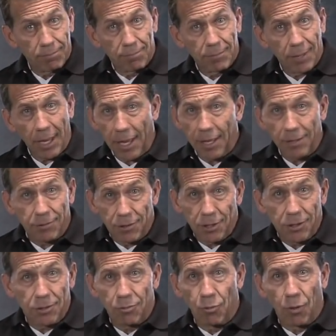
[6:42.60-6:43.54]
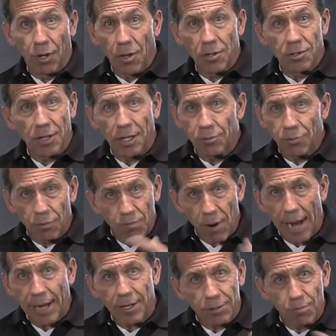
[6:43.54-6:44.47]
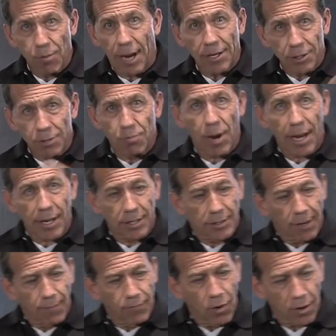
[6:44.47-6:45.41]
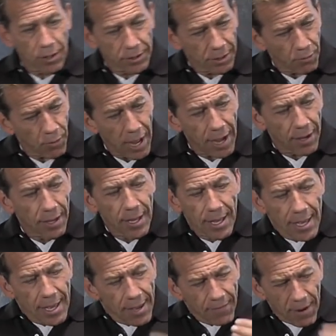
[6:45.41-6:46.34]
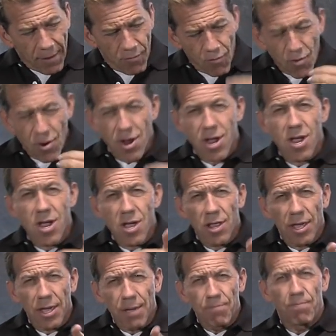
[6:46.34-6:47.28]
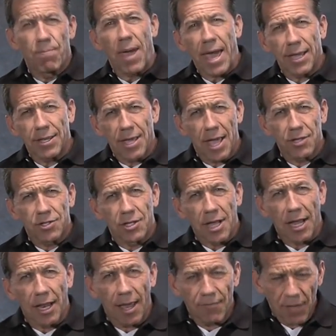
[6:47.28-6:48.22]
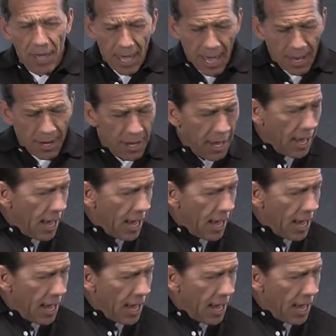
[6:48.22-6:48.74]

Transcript: It's just one of those things with practice, I've noticed that, wow, if I really pay attention to that left hand,